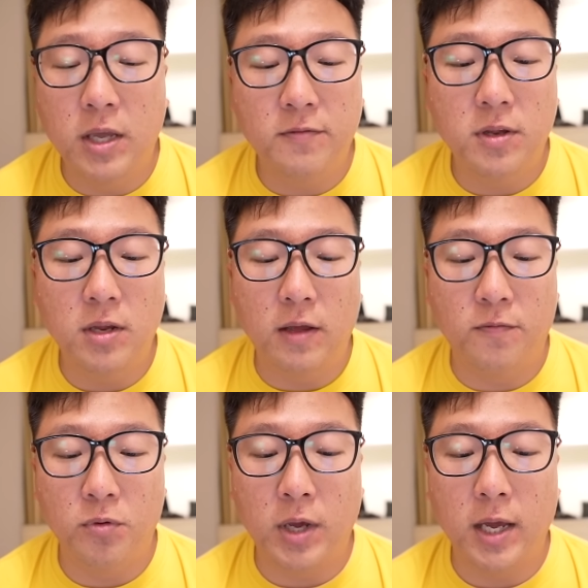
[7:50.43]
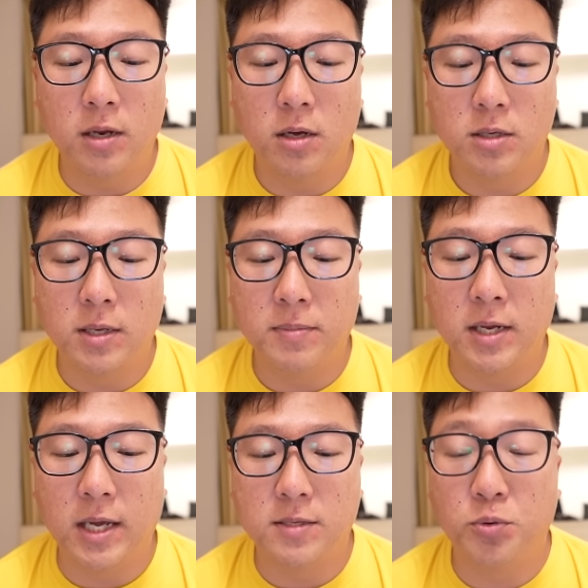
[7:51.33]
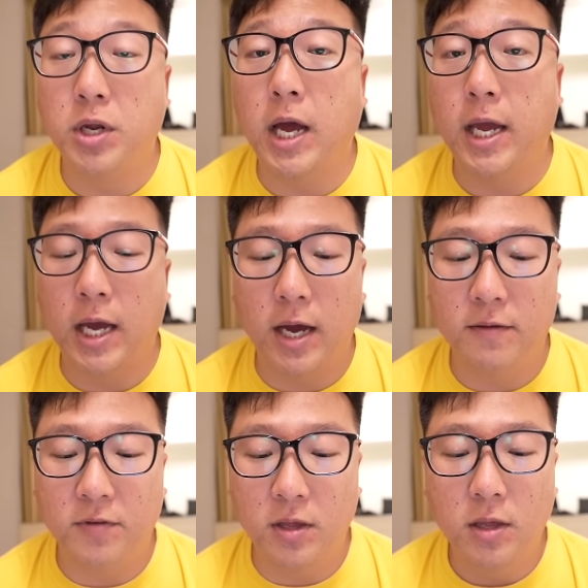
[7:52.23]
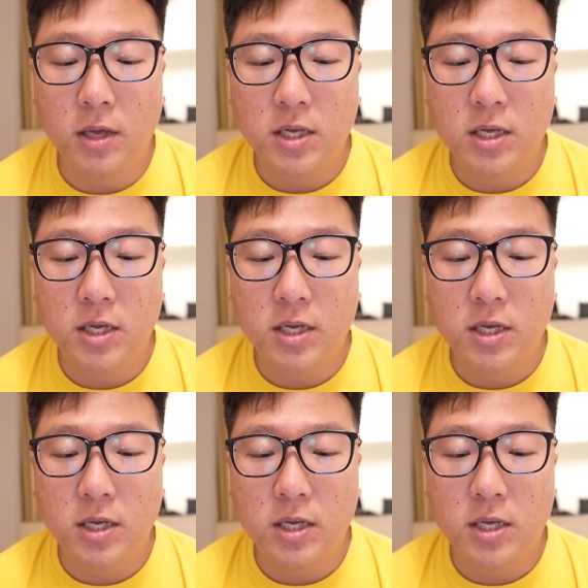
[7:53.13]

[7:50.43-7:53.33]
even if you get something that's pretty high IV,